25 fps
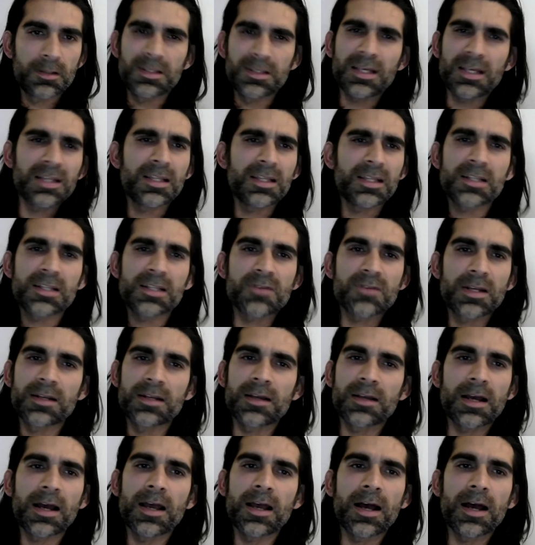Yeah, that's right.
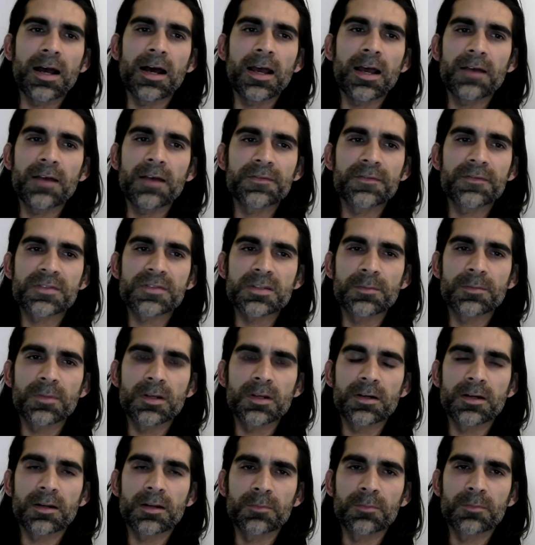I have
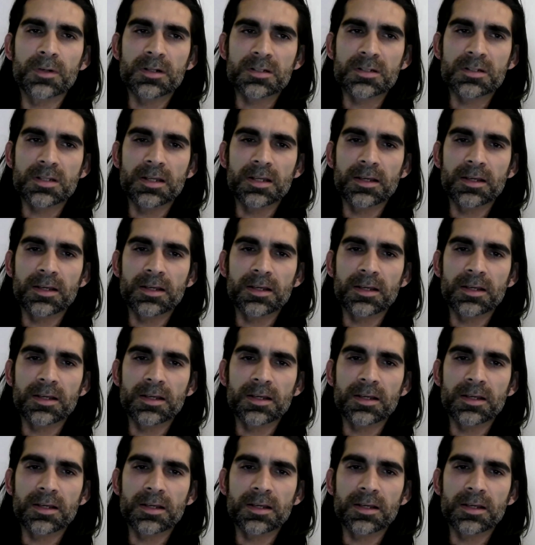similar numbers.